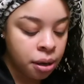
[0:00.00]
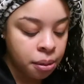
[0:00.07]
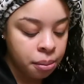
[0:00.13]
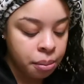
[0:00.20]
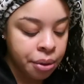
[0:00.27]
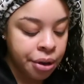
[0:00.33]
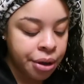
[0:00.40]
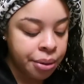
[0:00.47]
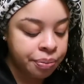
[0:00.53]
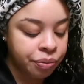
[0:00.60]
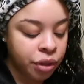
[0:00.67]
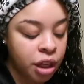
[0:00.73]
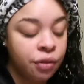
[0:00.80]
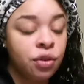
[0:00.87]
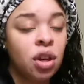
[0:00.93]
but
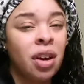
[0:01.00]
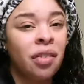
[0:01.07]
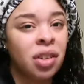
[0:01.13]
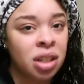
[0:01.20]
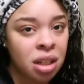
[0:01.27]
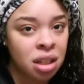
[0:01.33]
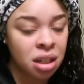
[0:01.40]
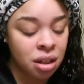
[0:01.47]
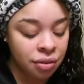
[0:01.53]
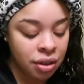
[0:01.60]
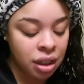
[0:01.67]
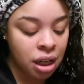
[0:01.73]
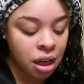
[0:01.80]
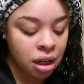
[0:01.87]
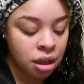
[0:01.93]
if you have sensitive
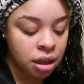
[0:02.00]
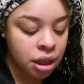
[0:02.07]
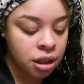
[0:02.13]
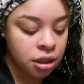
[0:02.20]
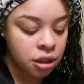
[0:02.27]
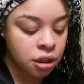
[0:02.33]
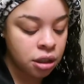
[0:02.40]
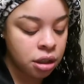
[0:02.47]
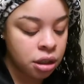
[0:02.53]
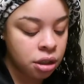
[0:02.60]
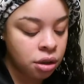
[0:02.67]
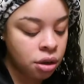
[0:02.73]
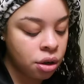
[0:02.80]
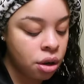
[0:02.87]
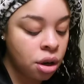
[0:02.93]
skin, it's just